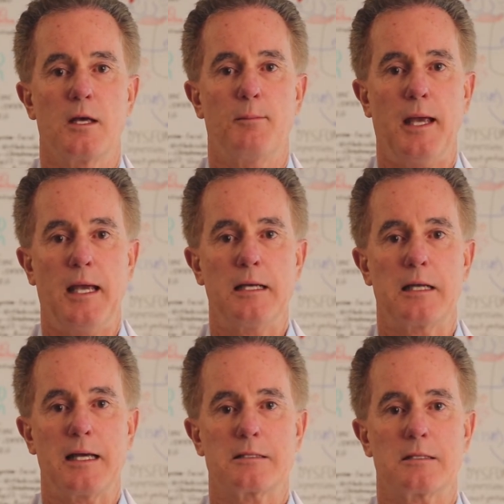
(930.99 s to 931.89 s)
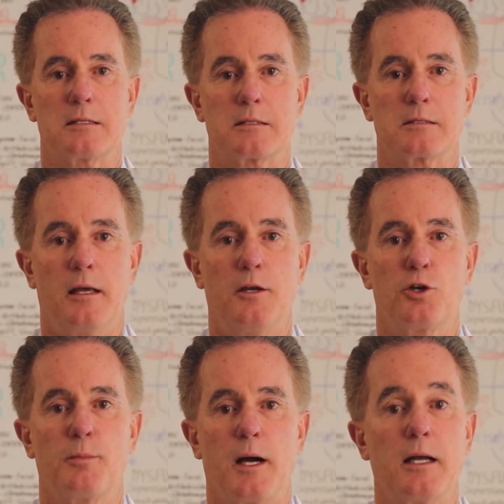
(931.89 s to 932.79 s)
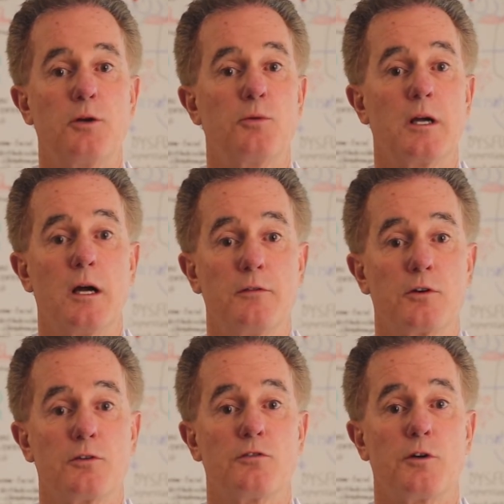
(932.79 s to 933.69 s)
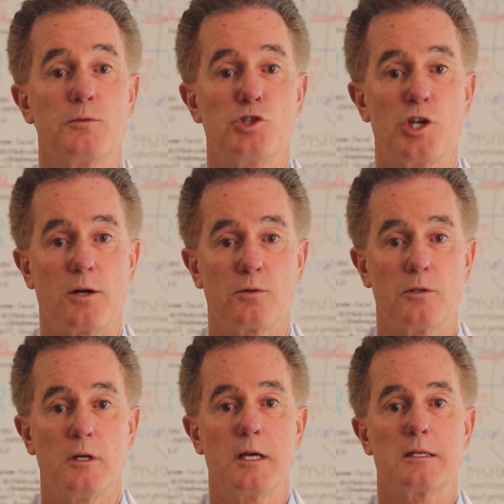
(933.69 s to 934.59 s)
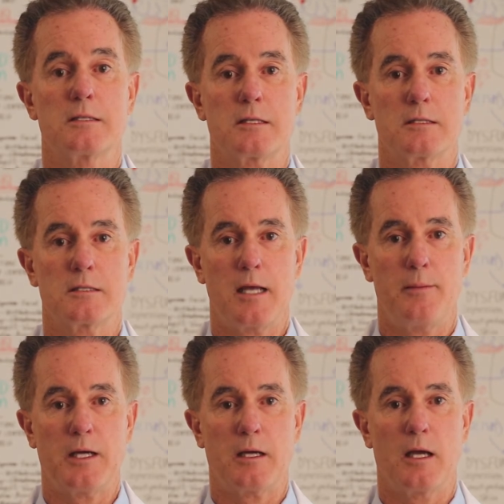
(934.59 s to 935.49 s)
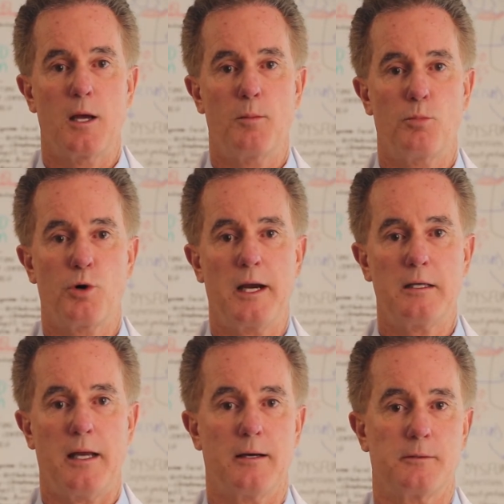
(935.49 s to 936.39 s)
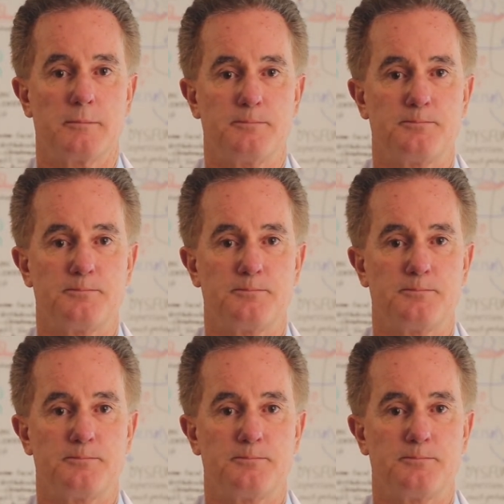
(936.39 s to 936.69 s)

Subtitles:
pain lessens, and your body recovers from general systemic breakdown.